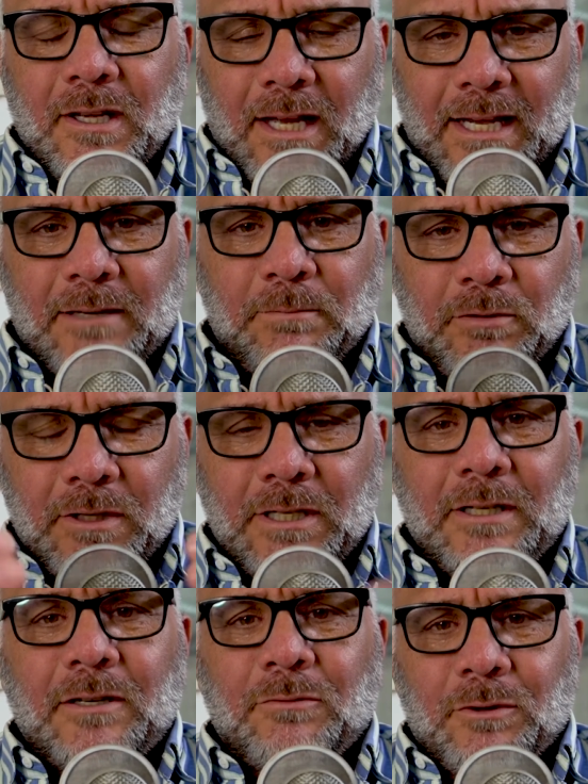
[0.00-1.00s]
I had put
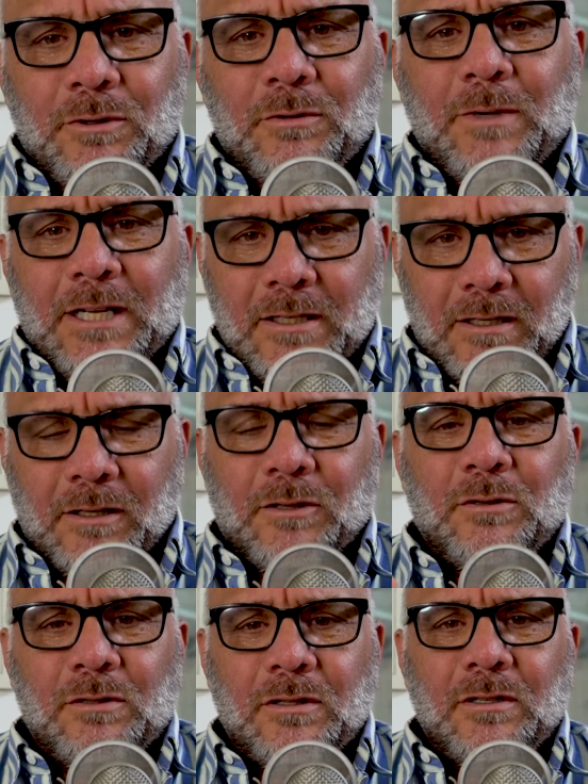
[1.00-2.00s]
it in a room. I'd
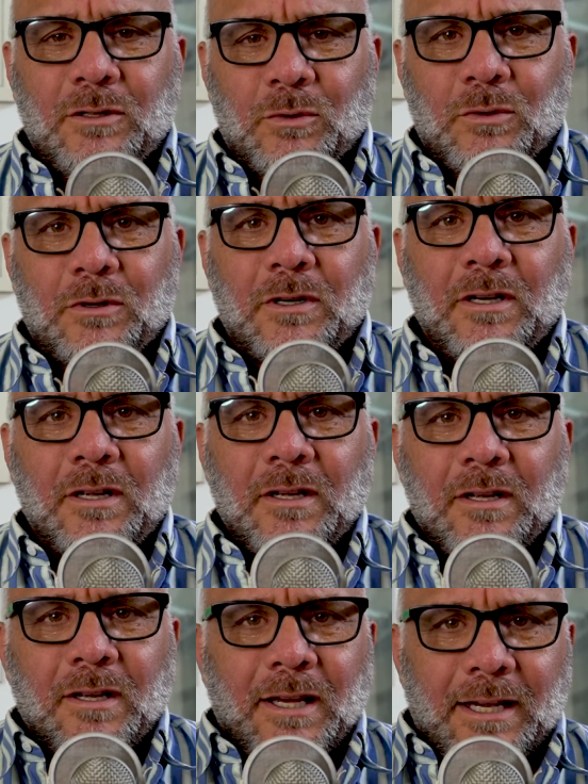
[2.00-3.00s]
closed the door.
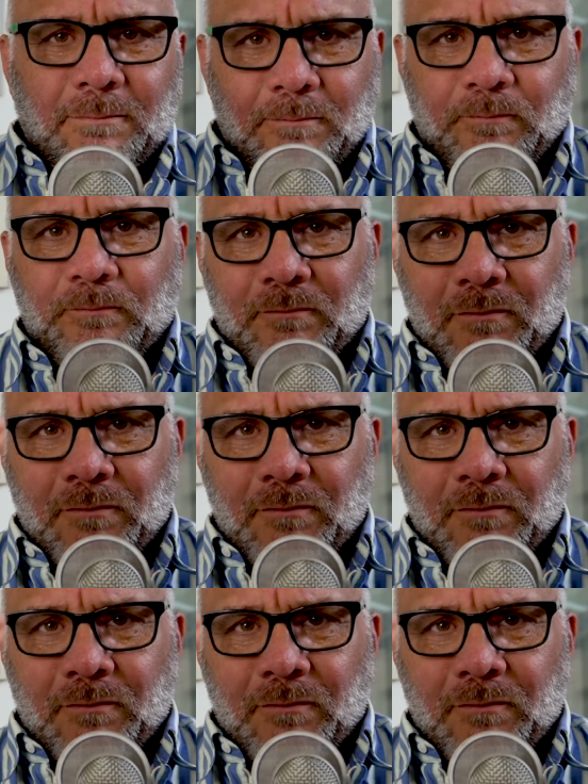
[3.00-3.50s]
I'd